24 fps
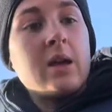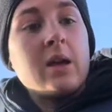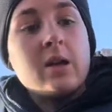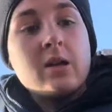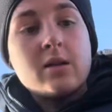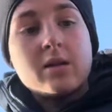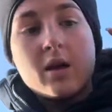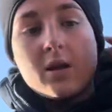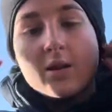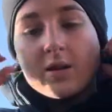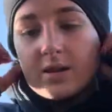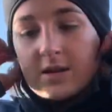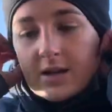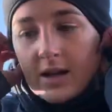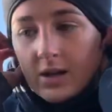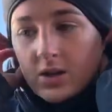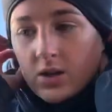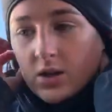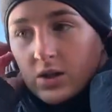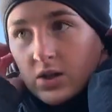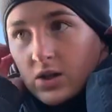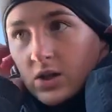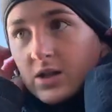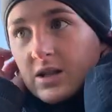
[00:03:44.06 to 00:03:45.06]
The other
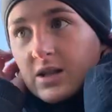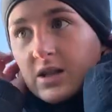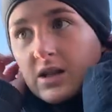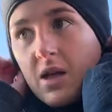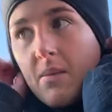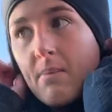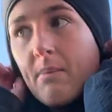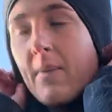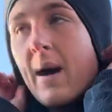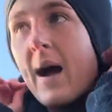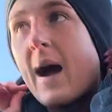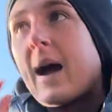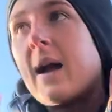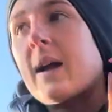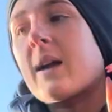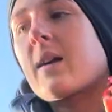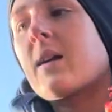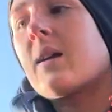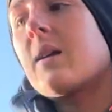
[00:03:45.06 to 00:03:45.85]
section is just in the back.